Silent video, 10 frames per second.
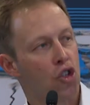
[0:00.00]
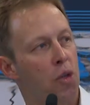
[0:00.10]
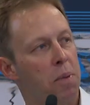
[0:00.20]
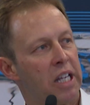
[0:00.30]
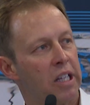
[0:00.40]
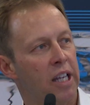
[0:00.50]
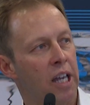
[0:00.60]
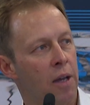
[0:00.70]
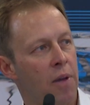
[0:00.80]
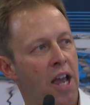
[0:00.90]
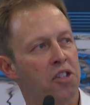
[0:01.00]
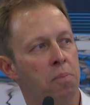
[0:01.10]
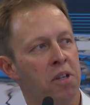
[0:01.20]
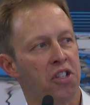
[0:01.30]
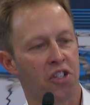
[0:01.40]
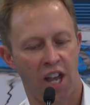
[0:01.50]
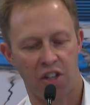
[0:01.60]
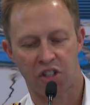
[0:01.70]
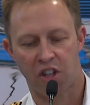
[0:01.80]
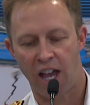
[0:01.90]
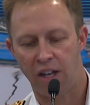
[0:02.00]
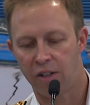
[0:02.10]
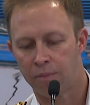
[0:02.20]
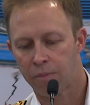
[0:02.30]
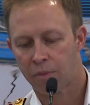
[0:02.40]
To be clear, as the Minister has stated,